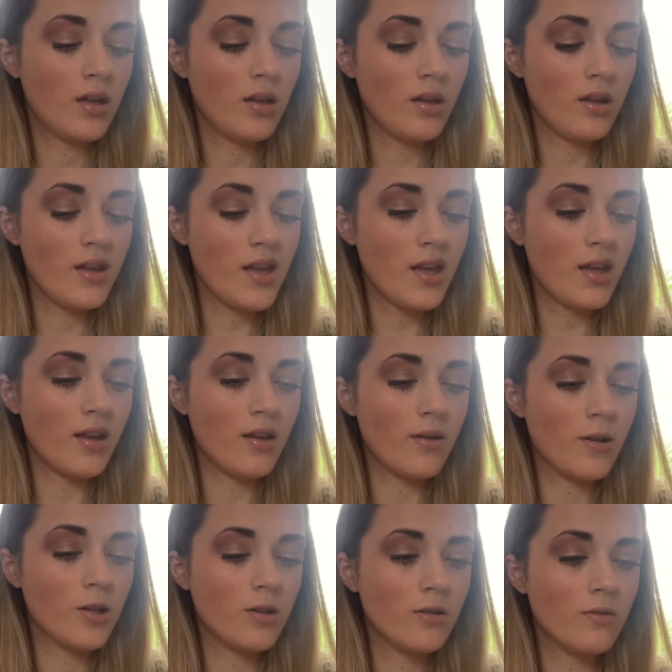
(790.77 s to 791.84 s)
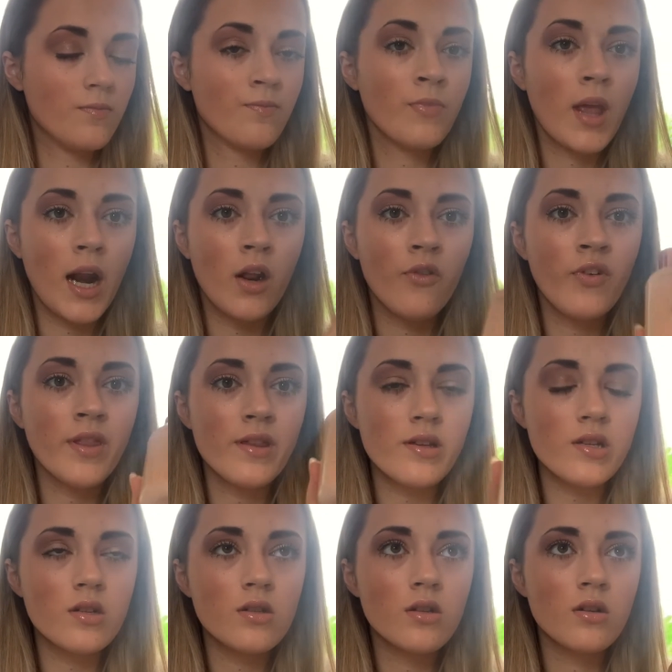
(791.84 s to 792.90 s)
Yeah. And I think this
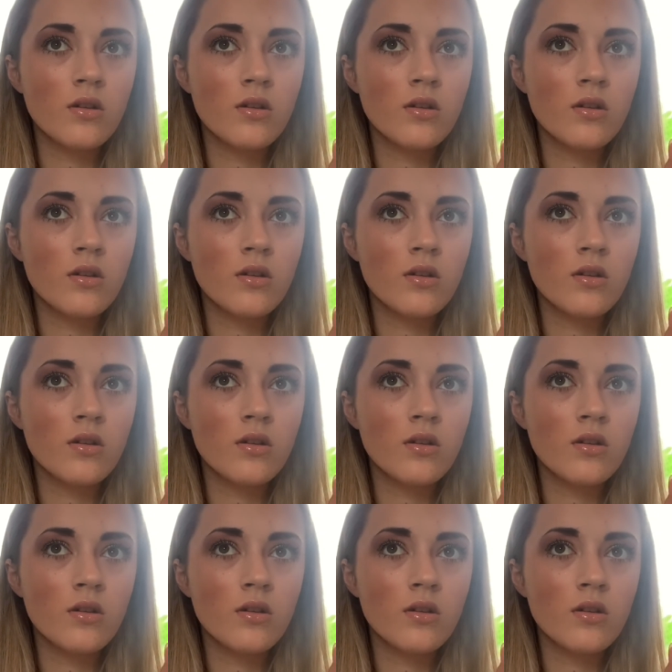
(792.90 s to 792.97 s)
is,